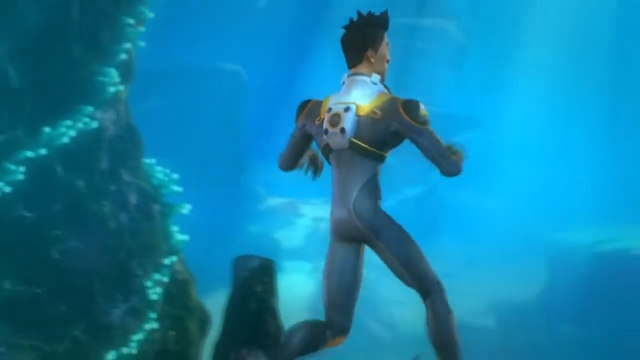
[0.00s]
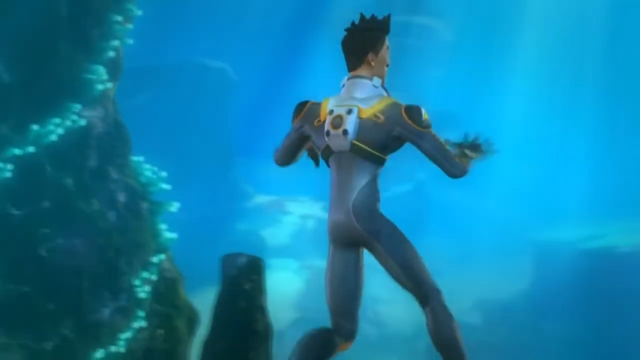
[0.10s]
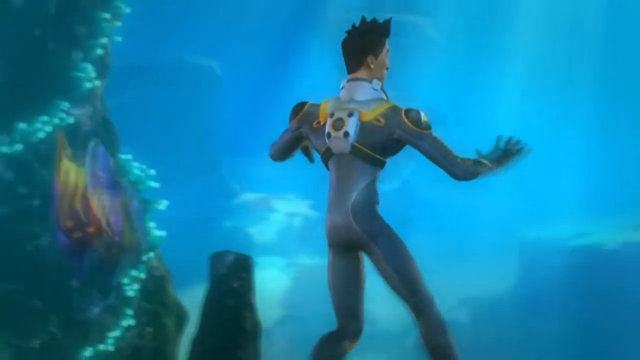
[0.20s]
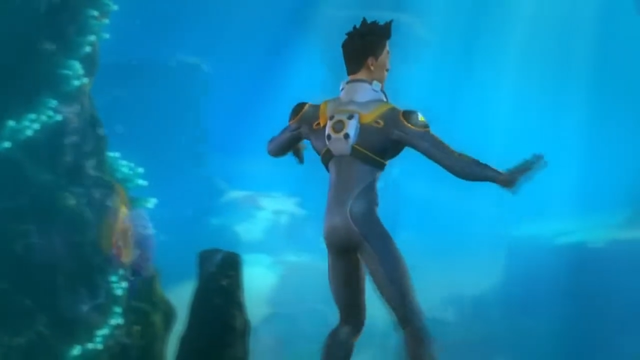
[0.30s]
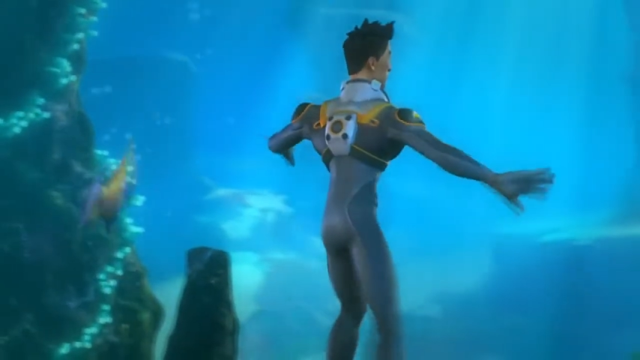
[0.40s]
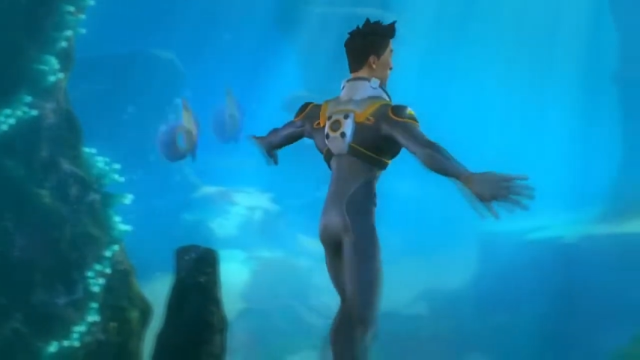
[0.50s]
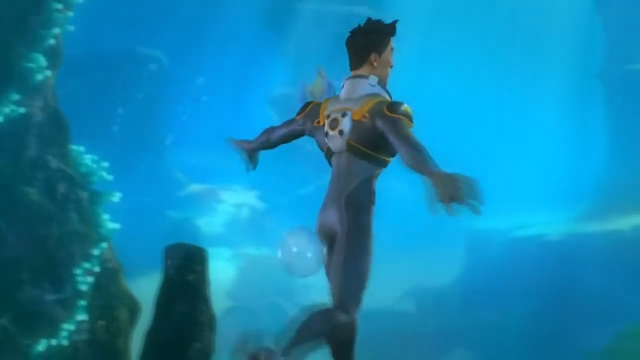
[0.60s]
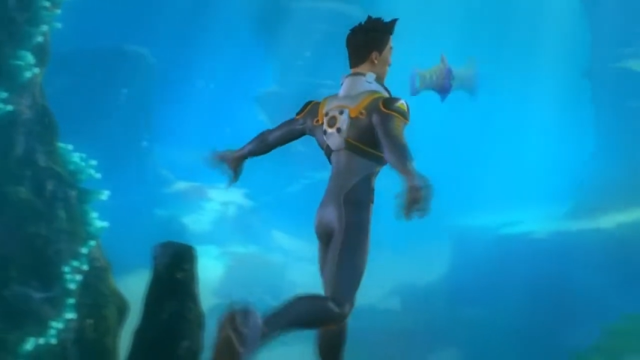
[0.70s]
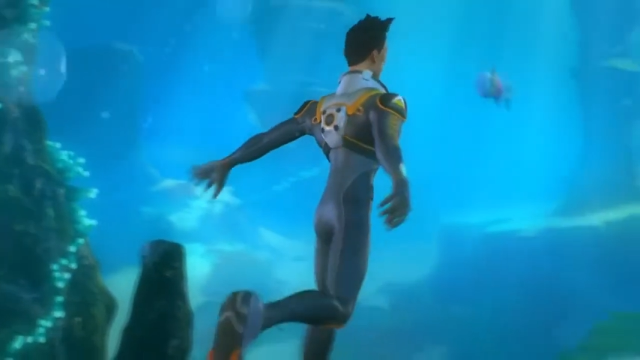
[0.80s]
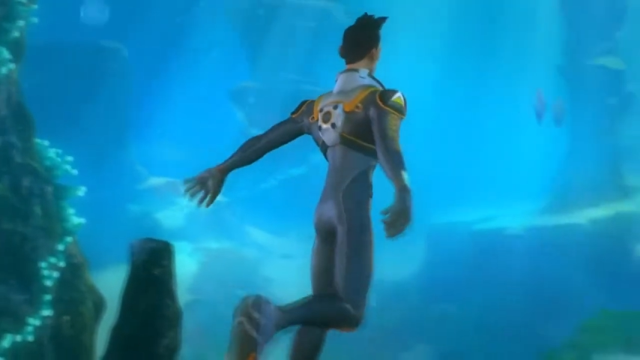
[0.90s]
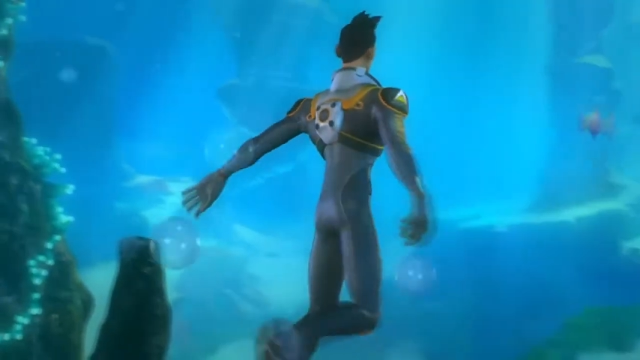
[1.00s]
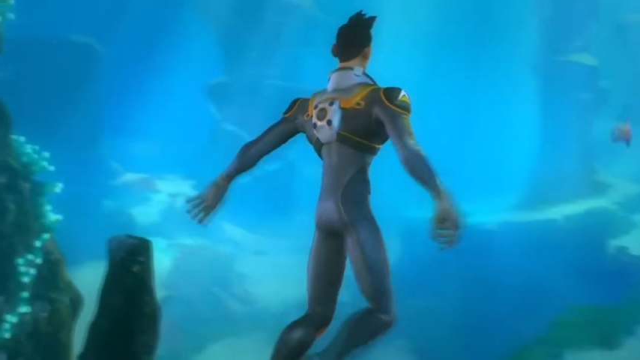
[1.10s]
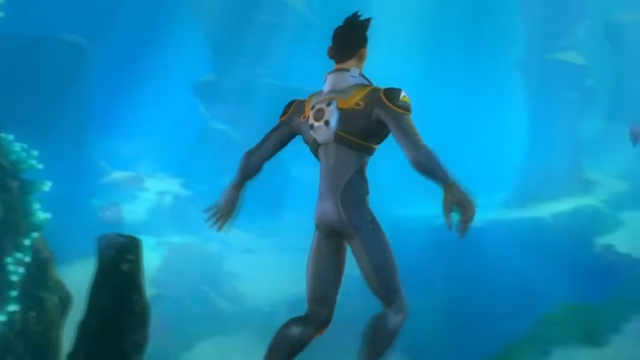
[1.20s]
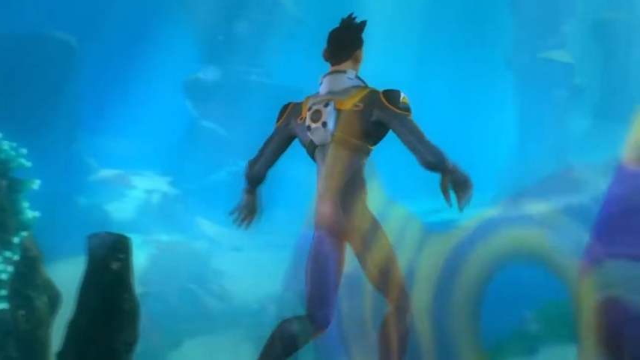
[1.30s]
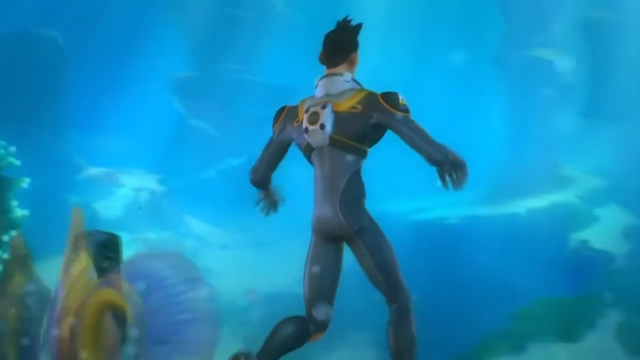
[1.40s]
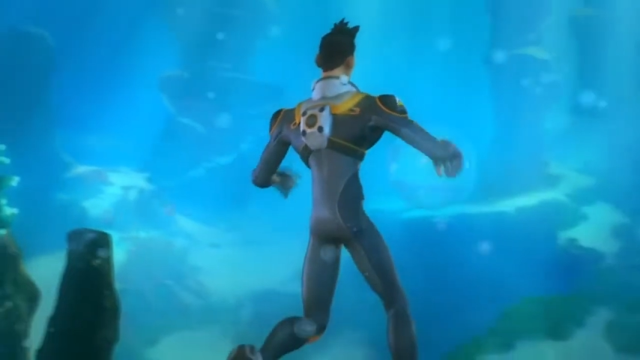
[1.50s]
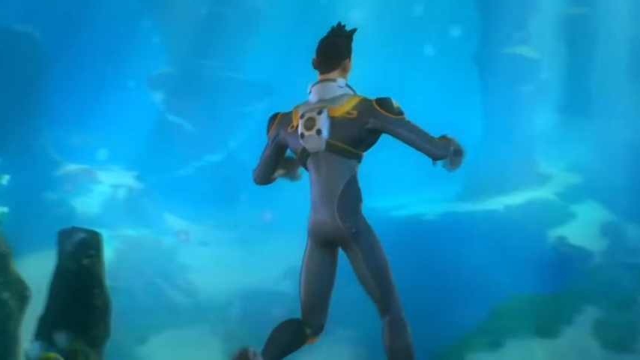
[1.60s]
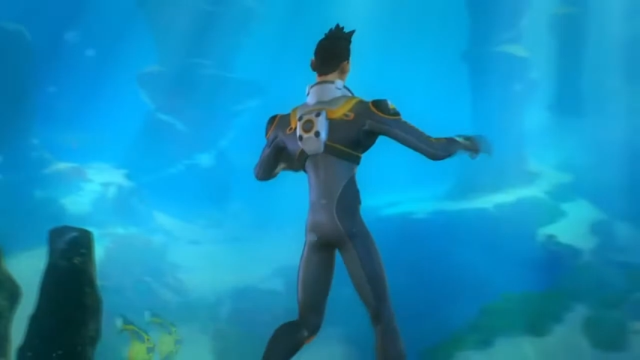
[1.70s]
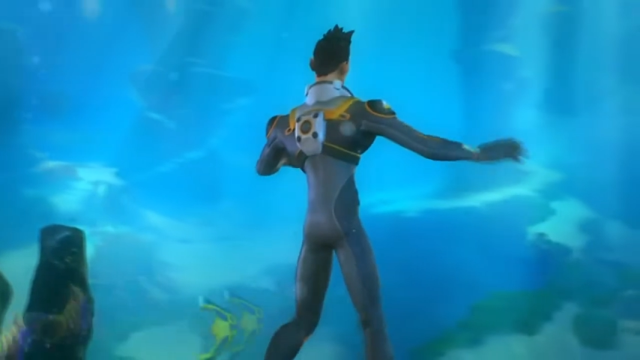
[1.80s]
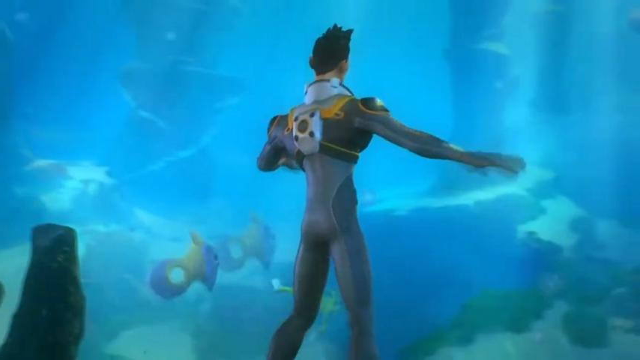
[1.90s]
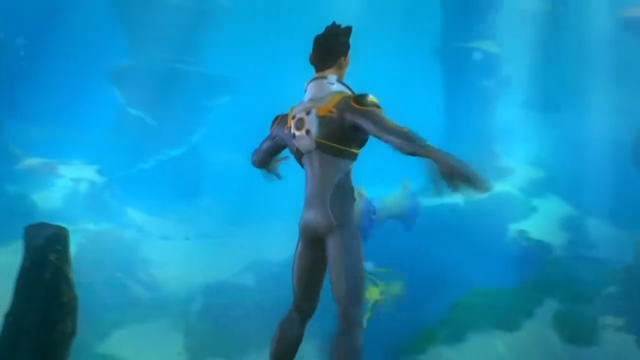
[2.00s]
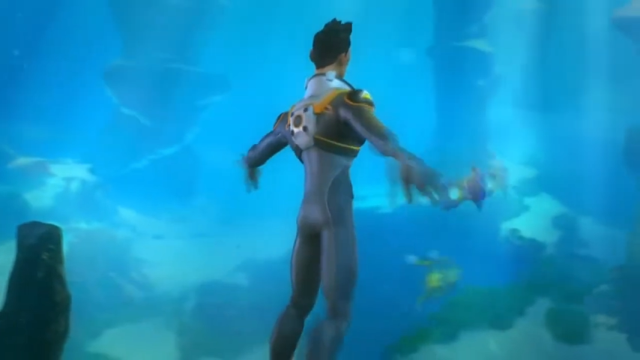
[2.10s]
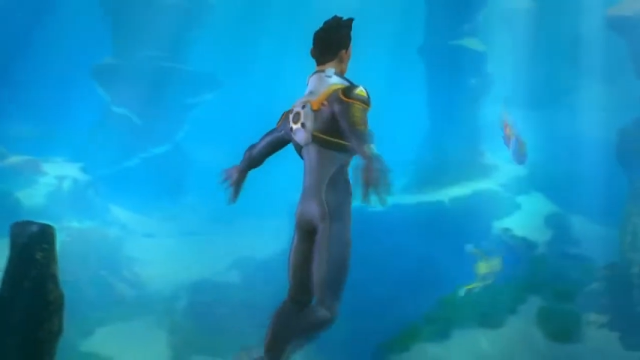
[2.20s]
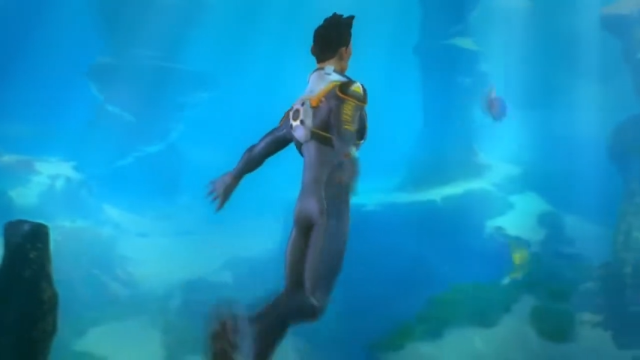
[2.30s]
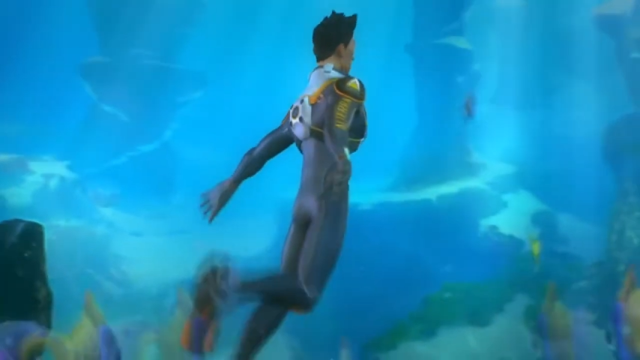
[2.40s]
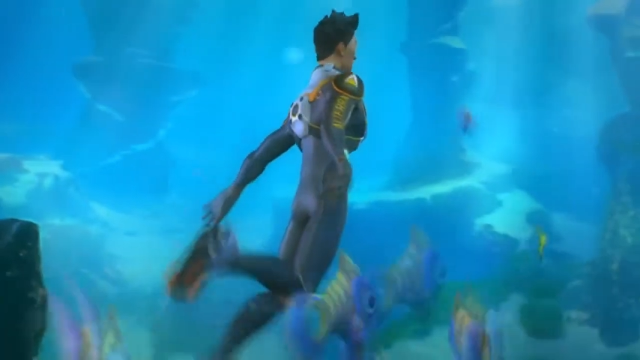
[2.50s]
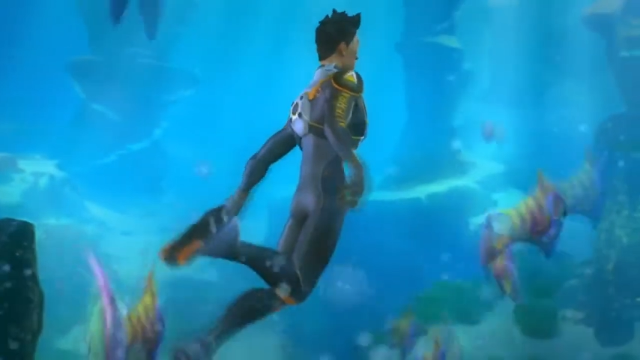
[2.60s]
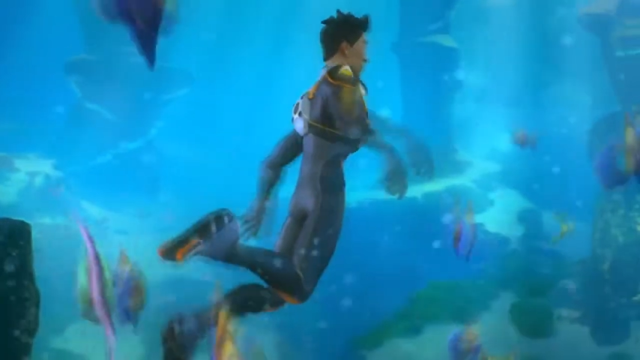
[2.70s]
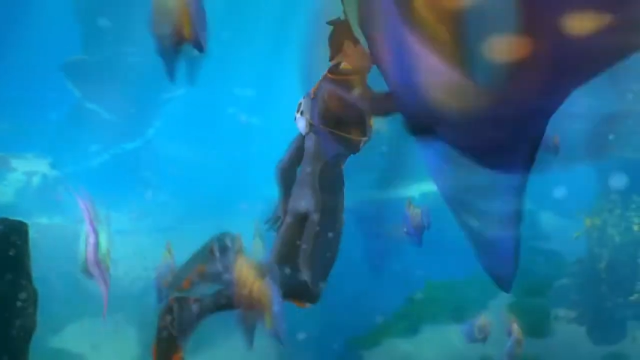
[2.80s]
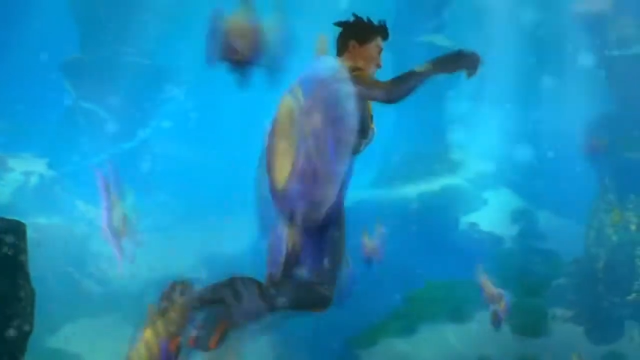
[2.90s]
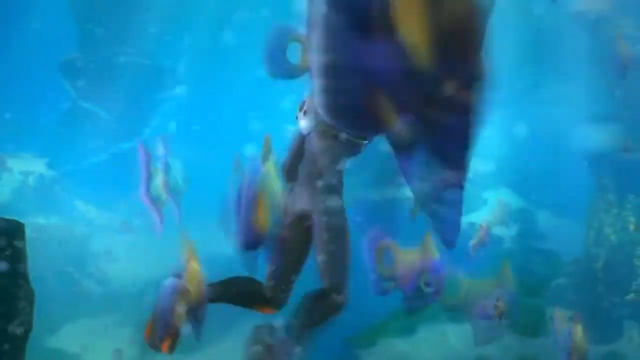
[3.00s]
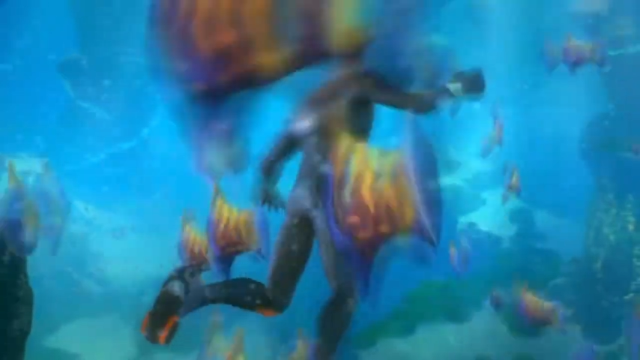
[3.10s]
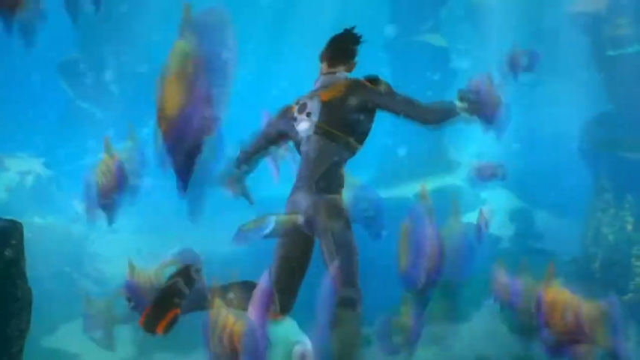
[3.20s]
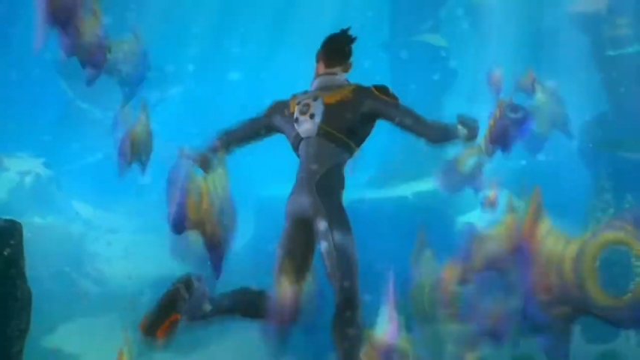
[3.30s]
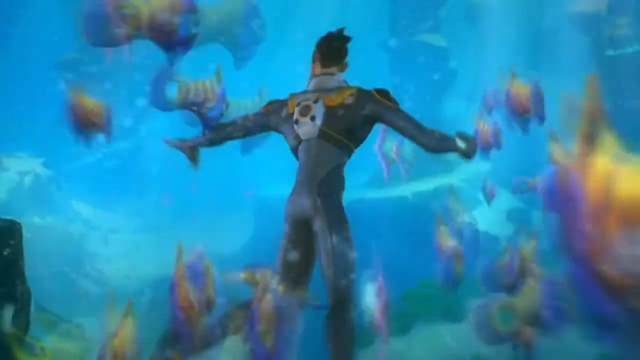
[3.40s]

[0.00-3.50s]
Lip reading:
(no speaker visible)